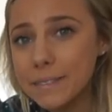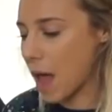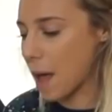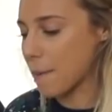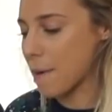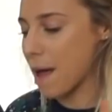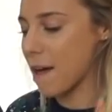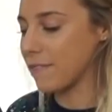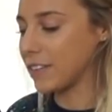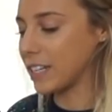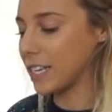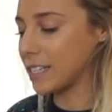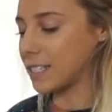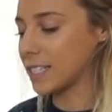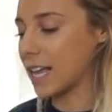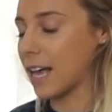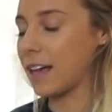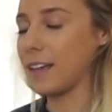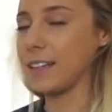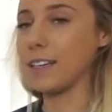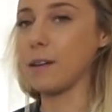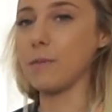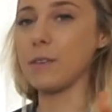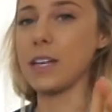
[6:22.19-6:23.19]
I'm having a
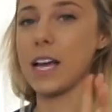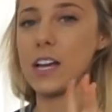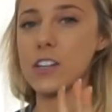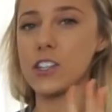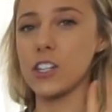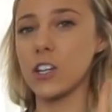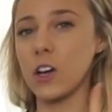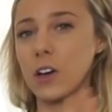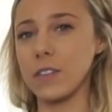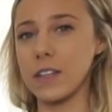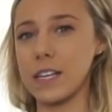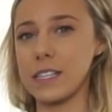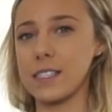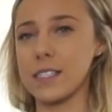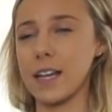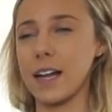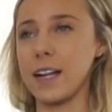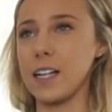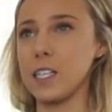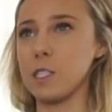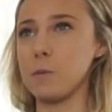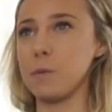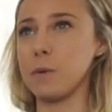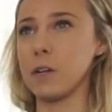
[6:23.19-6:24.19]
salad, and we actually got these
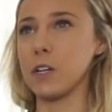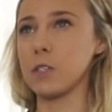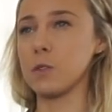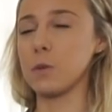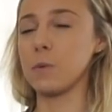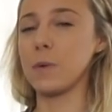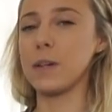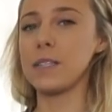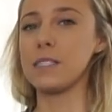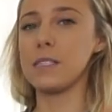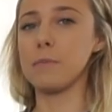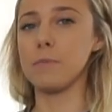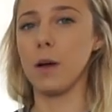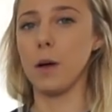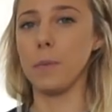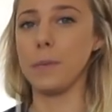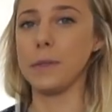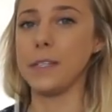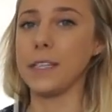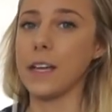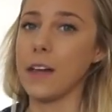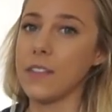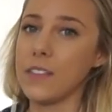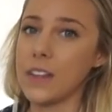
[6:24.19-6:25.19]
salads because we went to
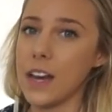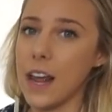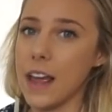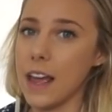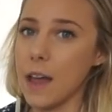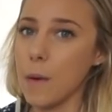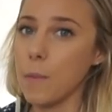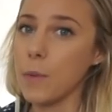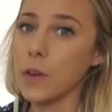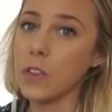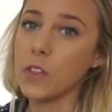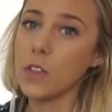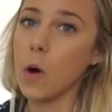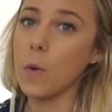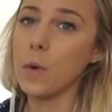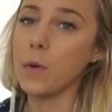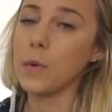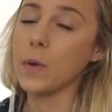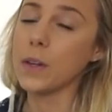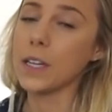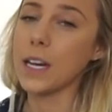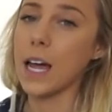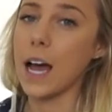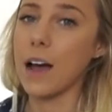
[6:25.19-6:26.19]
Melbourne the other day and we thought
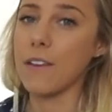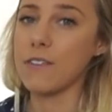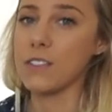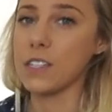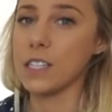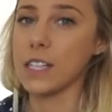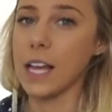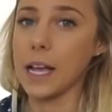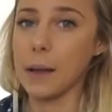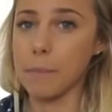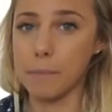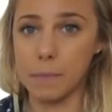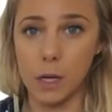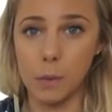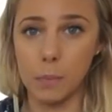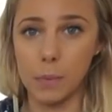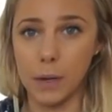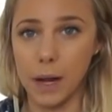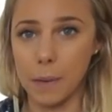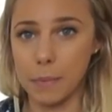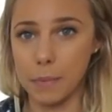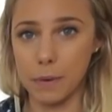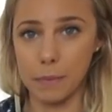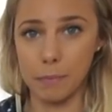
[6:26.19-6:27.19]
we were gonna have to like meal
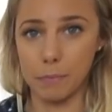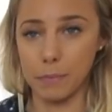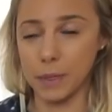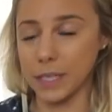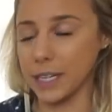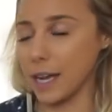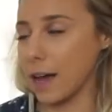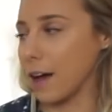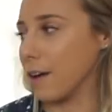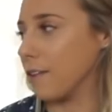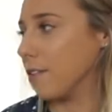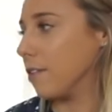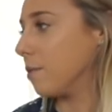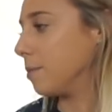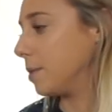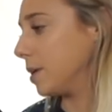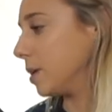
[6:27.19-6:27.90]
prep and bring our